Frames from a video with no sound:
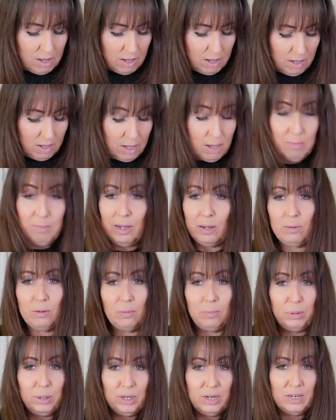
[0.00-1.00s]
I
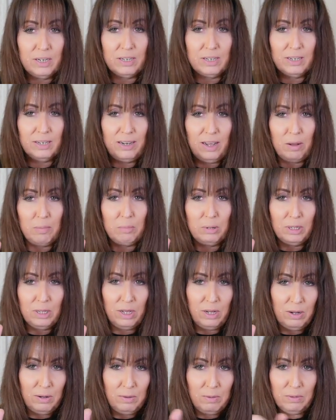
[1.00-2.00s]
will put it down
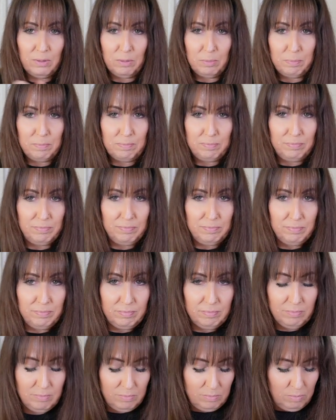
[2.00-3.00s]
below
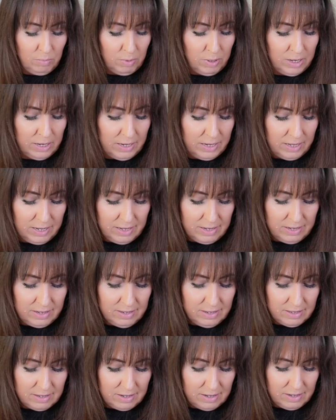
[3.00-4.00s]
what it
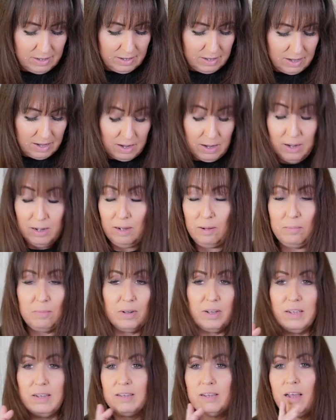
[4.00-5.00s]
is,
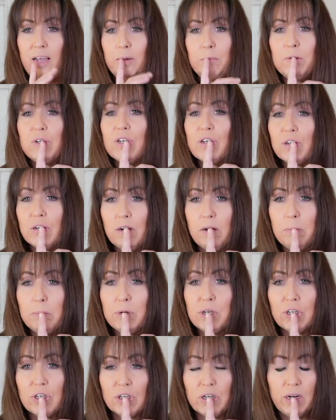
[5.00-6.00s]
because I'm sure I'm
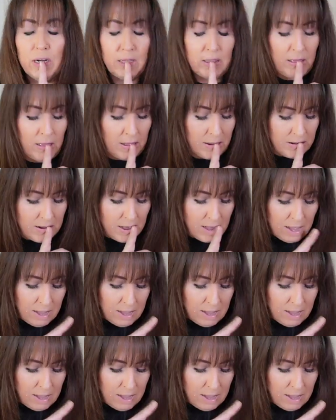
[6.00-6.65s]
butchering that.